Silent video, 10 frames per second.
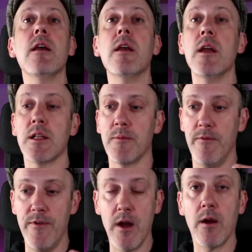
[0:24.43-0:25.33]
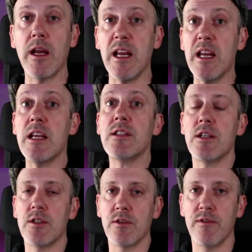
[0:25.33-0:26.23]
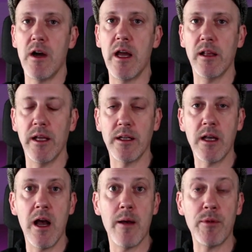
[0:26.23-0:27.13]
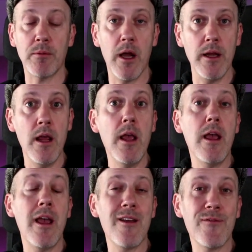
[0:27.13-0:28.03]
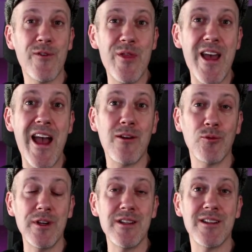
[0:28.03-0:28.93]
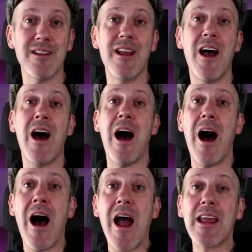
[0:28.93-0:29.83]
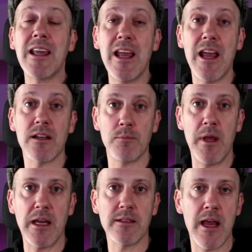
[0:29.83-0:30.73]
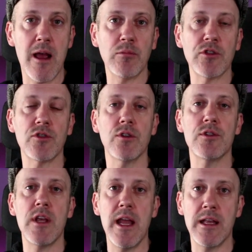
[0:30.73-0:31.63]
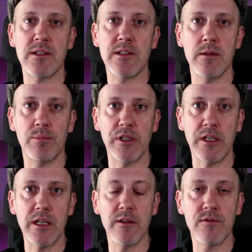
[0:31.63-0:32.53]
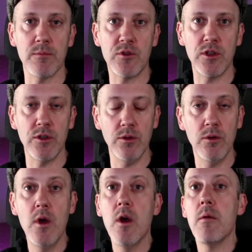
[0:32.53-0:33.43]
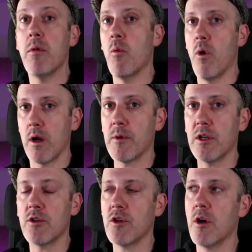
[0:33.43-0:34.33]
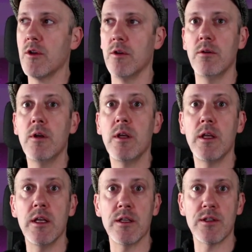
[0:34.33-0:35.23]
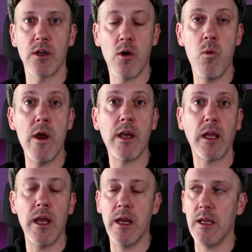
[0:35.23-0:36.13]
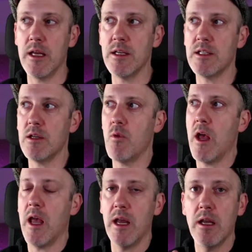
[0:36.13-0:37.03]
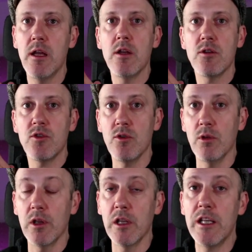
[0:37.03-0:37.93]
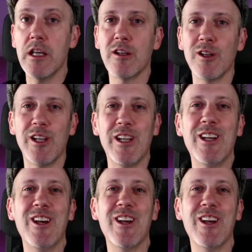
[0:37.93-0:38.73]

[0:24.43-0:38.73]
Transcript: it's very easy to violate copyright. And for that reason, I can't make tablatures and simply give them to you. But what I'm going to show you is a quick and easy way to legally